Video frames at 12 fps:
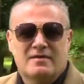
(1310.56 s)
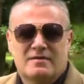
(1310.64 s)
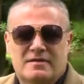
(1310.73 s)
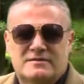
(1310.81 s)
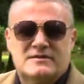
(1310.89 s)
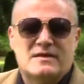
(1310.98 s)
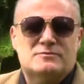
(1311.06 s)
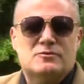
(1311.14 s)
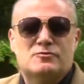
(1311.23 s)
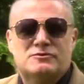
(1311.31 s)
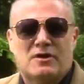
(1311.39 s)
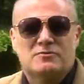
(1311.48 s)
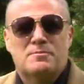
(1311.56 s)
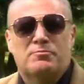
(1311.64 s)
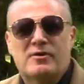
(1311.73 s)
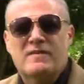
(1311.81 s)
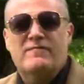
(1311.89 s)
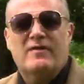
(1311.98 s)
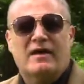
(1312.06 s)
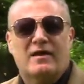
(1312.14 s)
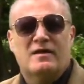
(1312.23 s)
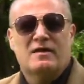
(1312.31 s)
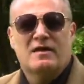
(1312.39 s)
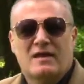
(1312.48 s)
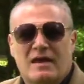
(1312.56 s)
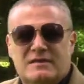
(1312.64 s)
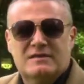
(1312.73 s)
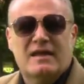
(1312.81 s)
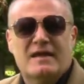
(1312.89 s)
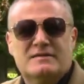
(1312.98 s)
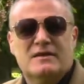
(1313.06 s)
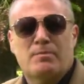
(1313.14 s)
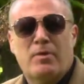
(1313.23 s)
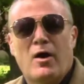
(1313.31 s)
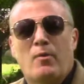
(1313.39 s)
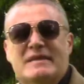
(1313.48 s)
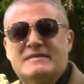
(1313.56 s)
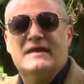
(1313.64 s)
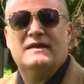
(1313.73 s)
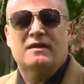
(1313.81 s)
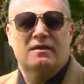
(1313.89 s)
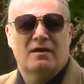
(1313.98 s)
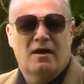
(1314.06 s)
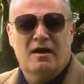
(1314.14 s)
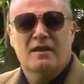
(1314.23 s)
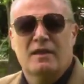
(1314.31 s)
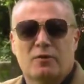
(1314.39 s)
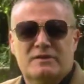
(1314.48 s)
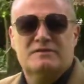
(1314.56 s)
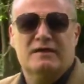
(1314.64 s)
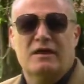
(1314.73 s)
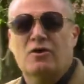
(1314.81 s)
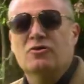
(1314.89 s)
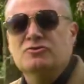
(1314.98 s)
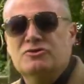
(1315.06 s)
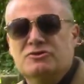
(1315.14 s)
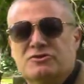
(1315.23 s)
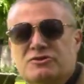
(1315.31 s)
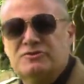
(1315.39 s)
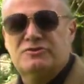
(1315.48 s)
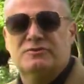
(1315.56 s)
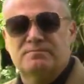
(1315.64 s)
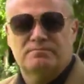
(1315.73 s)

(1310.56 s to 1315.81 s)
that seems also to prefigure his later poetic and linguistic consciousness.